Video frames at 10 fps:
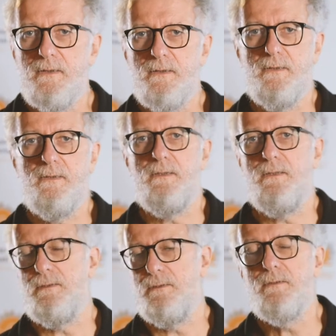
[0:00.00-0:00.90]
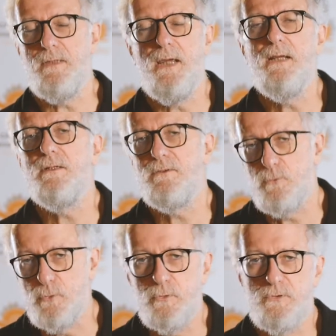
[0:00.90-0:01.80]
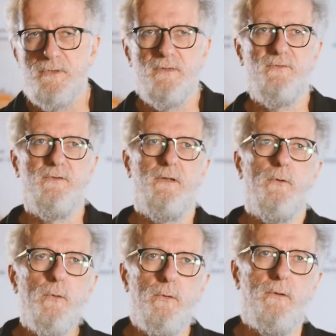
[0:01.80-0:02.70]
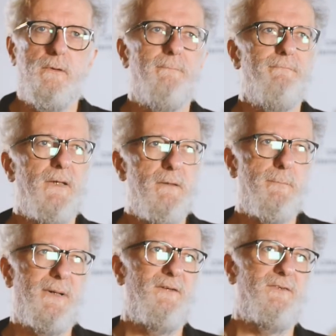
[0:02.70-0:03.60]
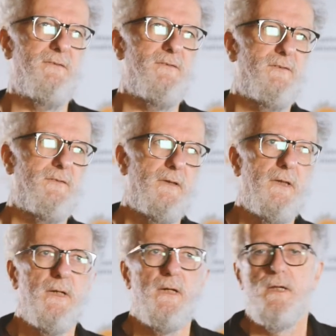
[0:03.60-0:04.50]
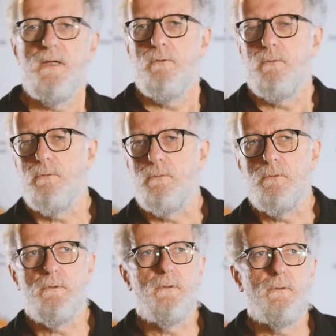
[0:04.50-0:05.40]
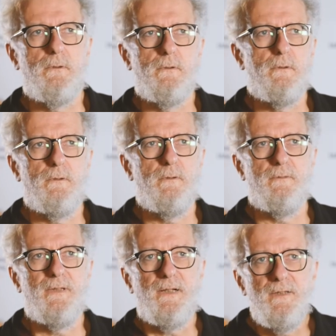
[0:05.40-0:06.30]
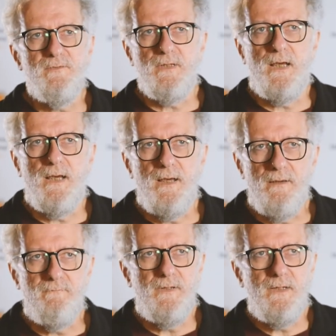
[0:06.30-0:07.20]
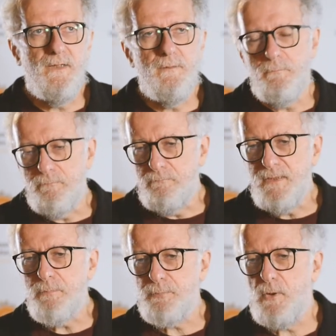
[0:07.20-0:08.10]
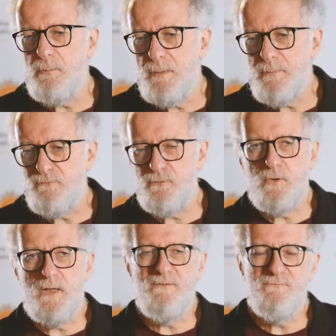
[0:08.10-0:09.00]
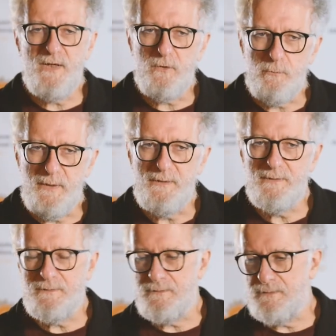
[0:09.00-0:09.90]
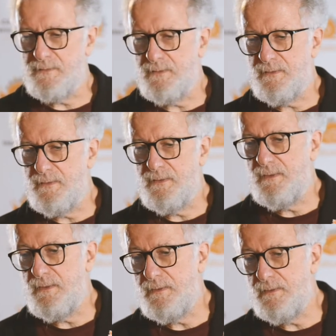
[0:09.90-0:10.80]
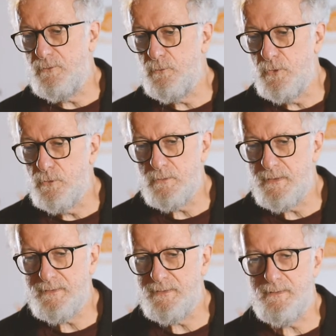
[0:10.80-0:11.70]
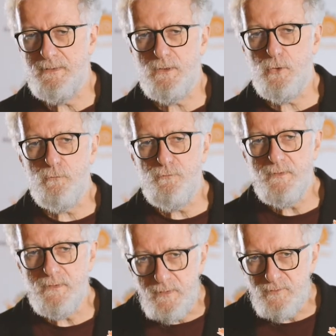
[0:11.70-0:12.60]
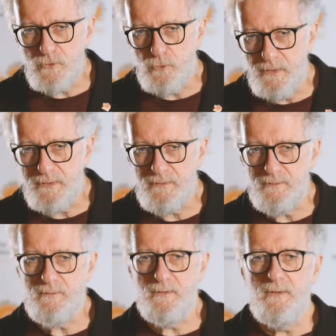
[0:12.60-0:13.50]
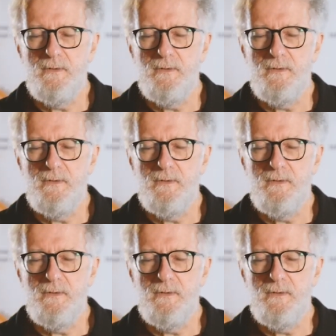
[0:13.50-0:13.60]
the headquarters hall in presence. There is a very big problem for environment. You know that the COVID is connected